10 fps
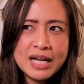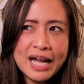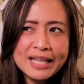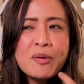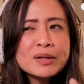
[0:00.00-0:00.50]

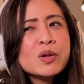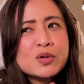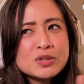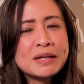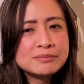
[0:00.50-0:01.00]
I think White
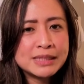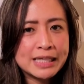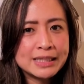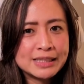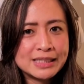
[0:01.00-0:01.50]
Lotus might
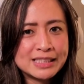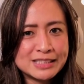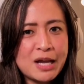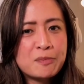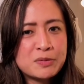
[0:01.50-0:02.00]
take the top